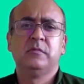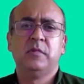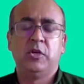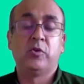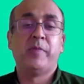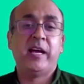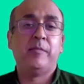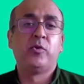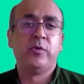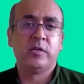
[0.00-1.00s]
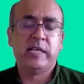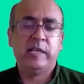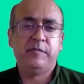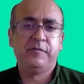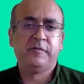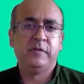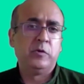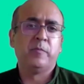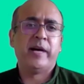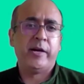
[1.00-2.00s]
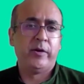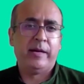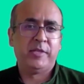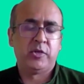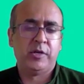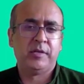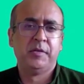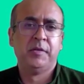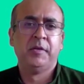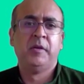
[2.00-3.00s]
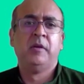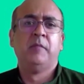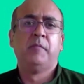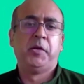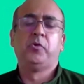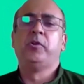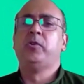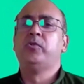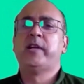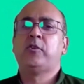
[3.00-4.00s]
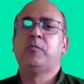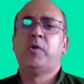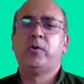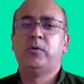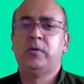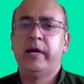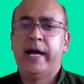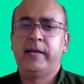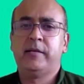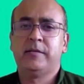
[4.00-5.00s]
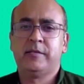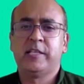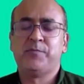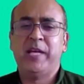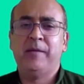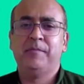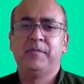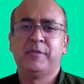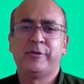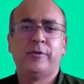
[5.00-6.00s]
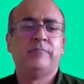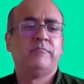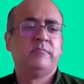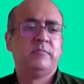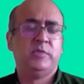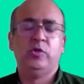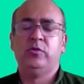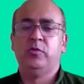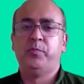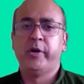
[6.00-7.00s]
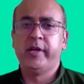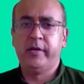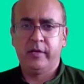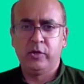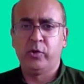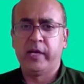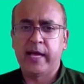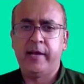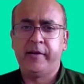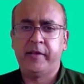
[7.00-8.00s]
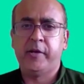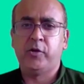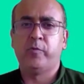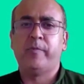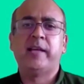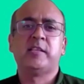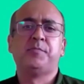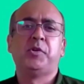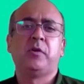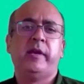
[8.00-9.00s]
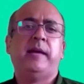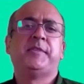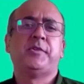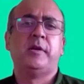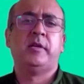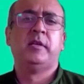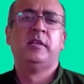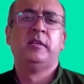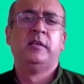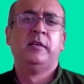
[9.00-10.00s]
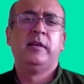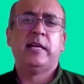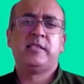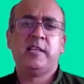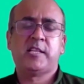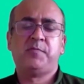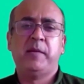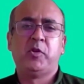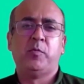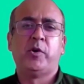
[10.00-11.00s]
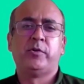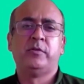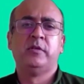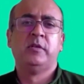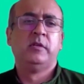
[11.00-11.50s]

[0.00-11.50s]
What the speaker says: You're going to buy a book yourself. You're going to buy it on Amazon, but you're going to do that tomorrow at 6 p.m. So you put in Google Calendar that you're going to buy this book on Amazon at 6 p.m. tomorrow.